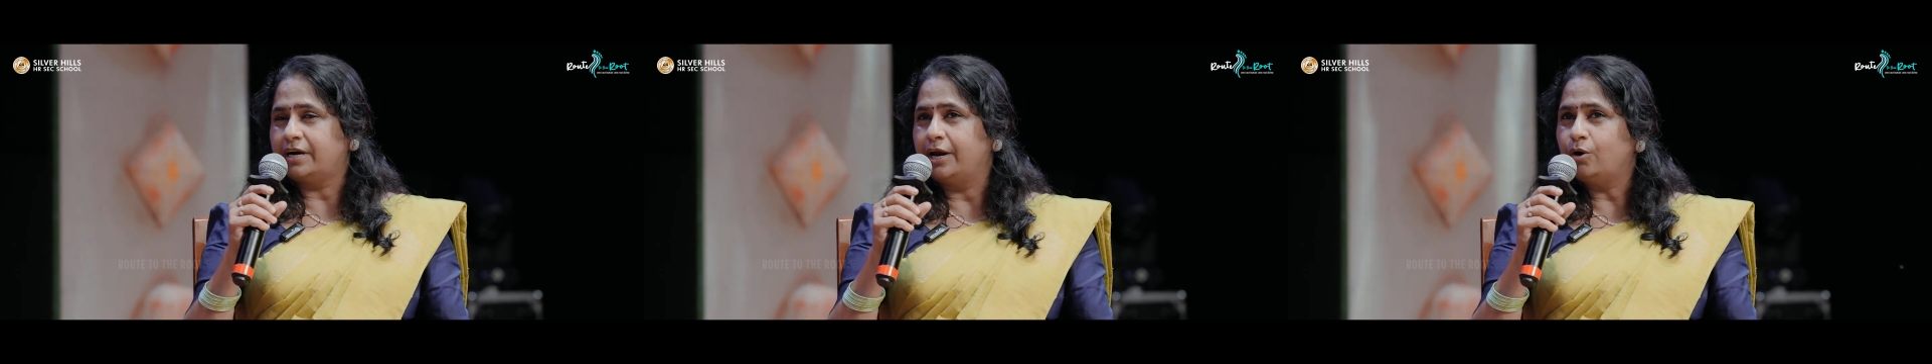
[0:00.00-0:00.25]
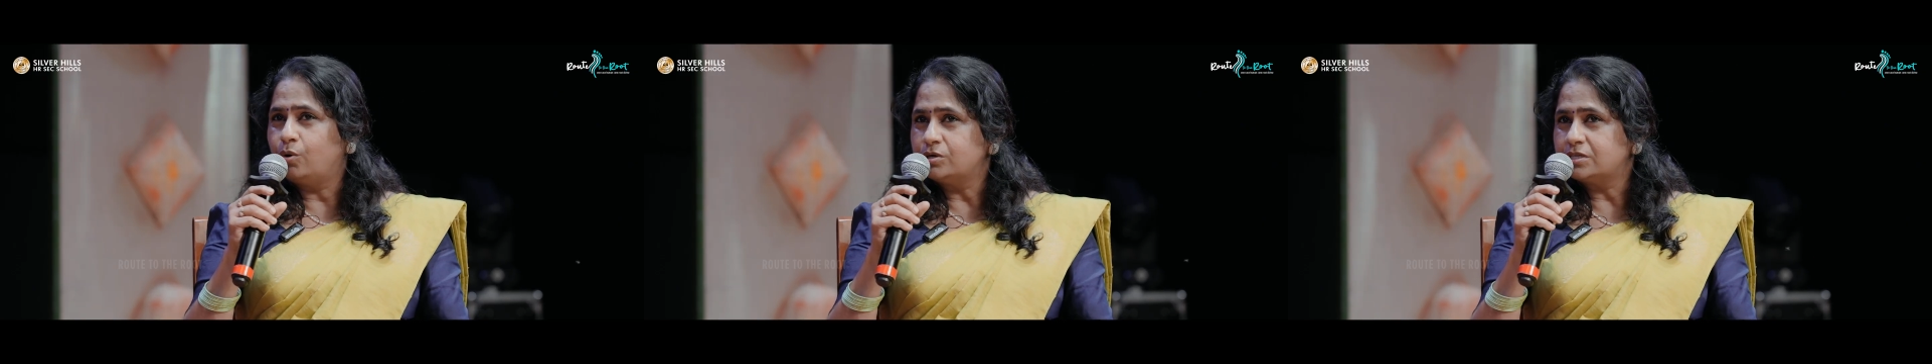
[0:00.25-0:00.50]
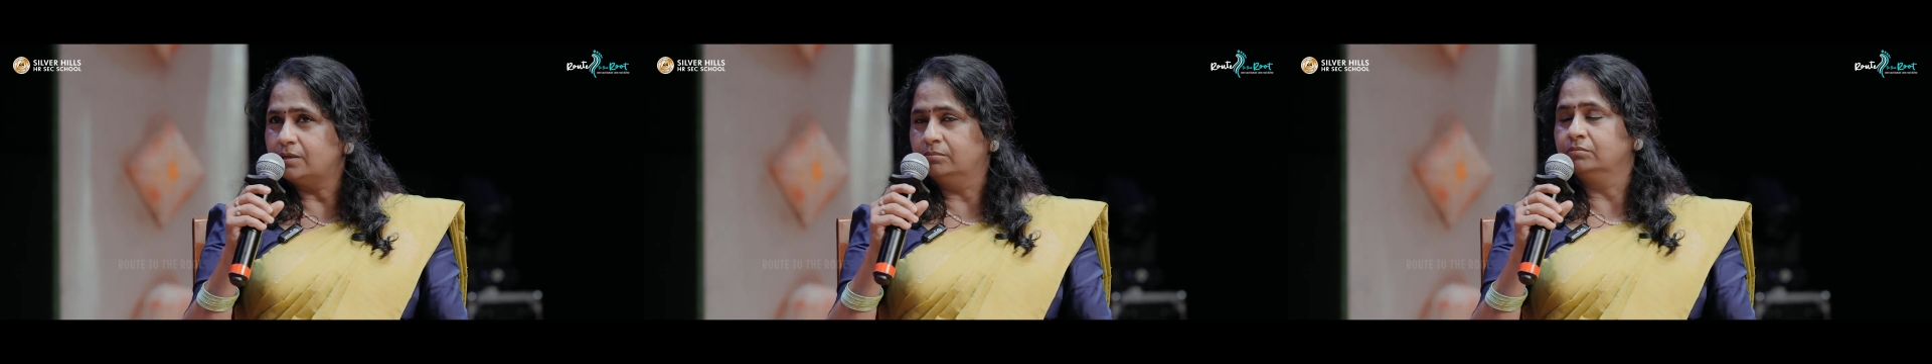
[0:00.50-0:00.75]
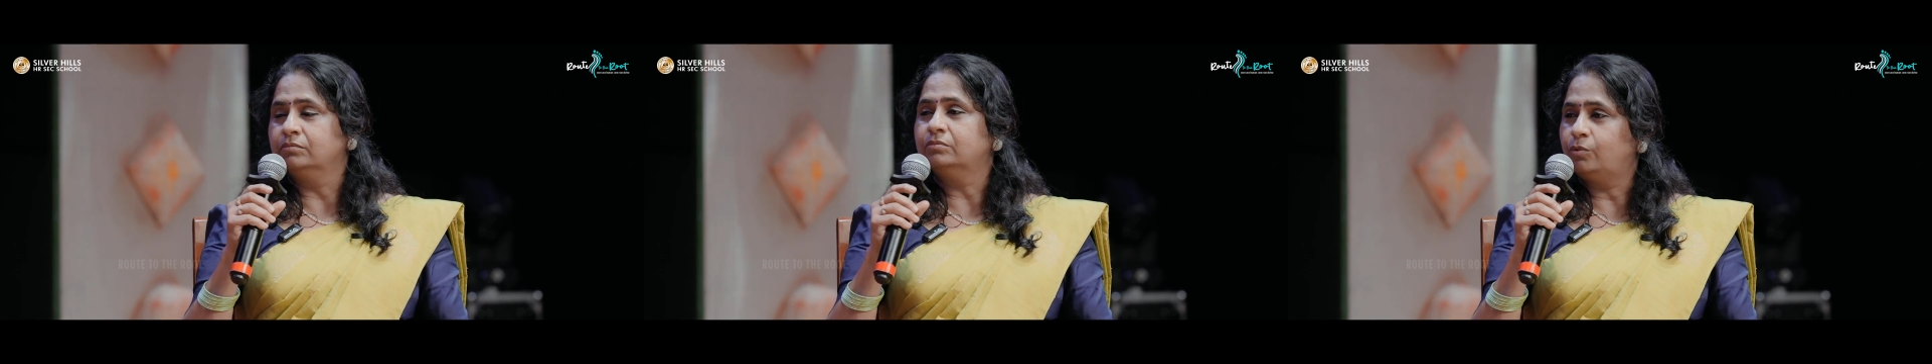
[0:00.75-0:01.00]
trying out
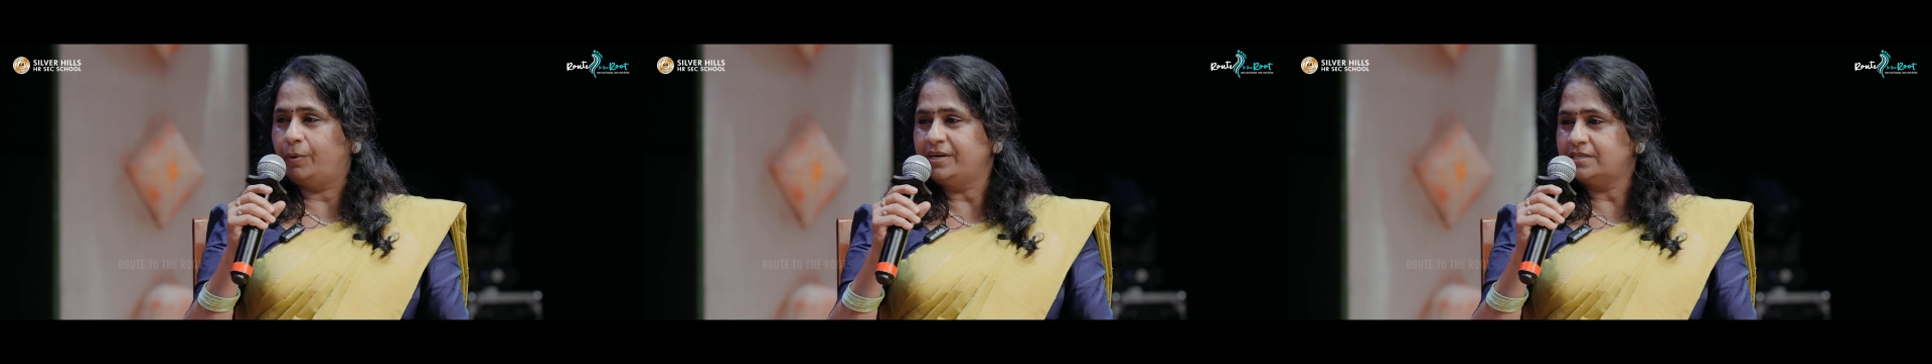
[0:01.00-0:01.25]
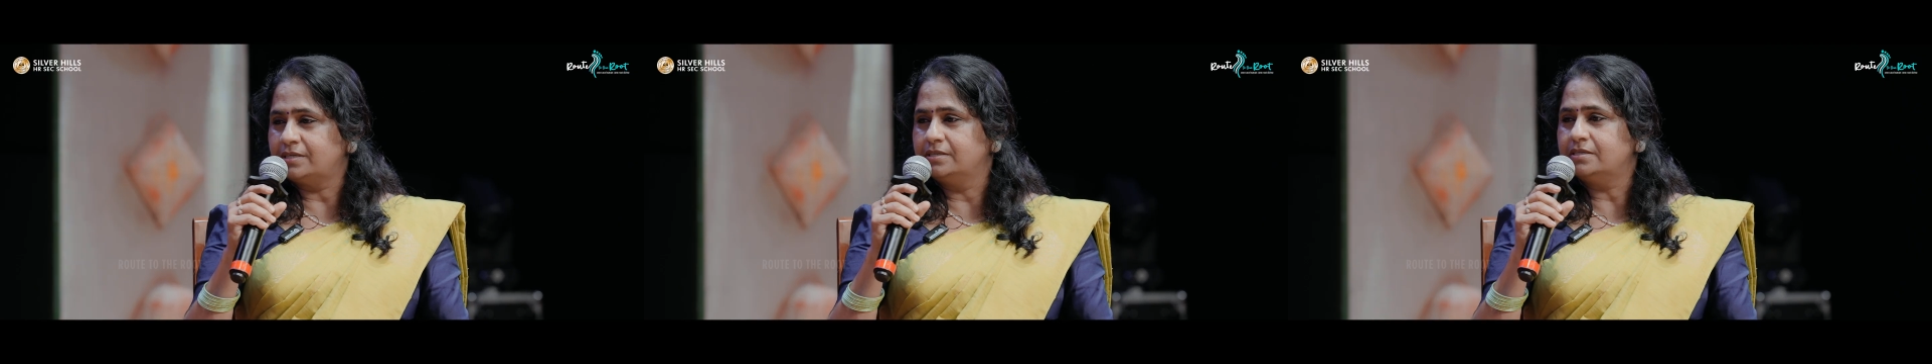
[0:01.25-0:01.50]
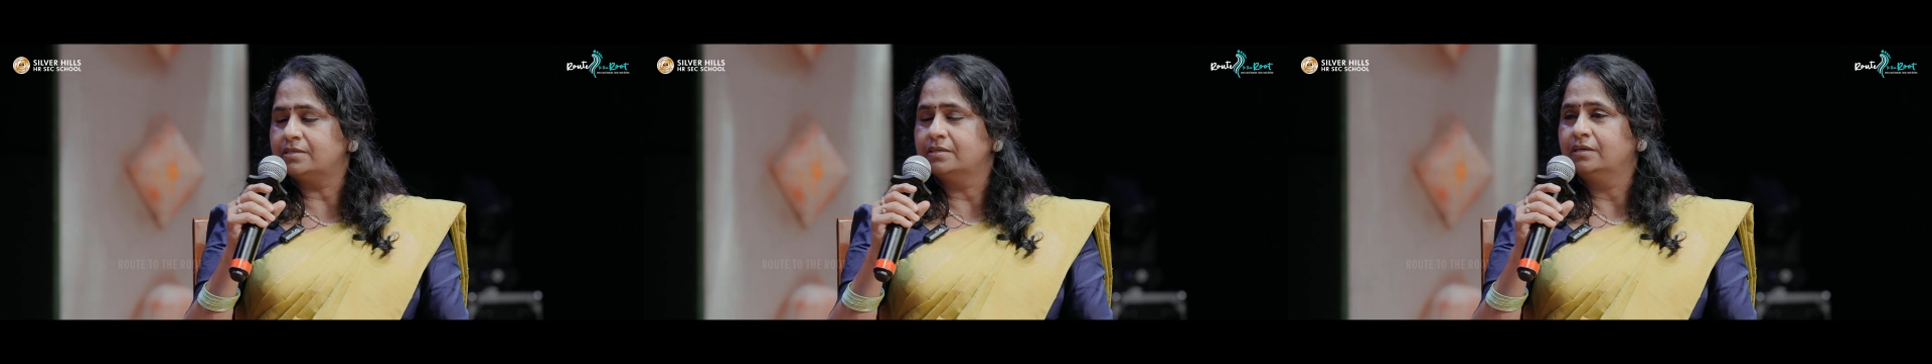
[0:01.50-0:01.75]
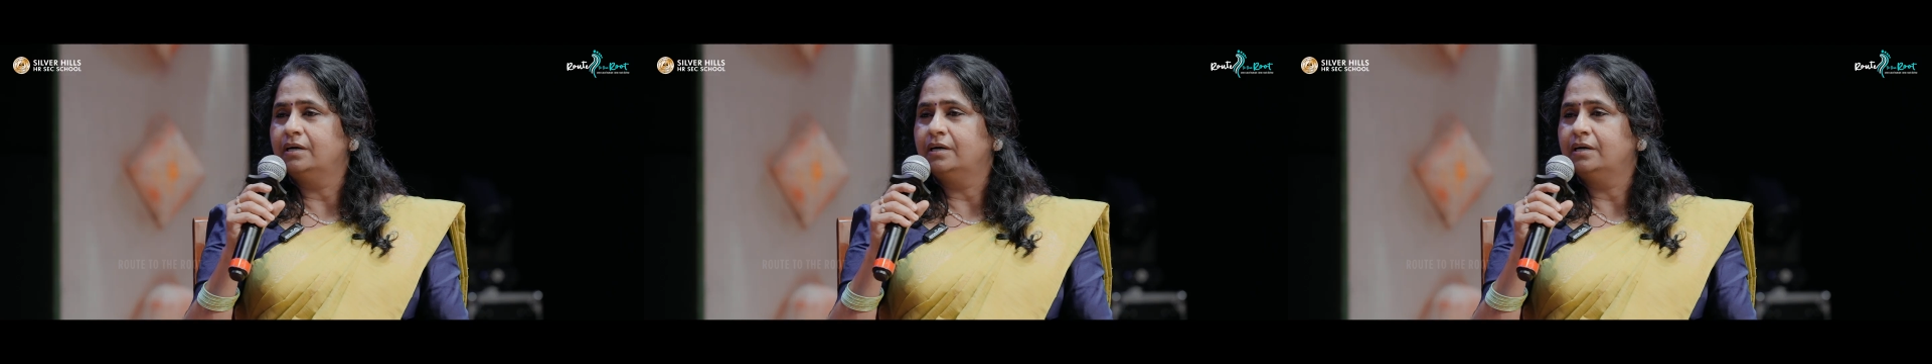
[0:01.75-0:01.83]
some questions,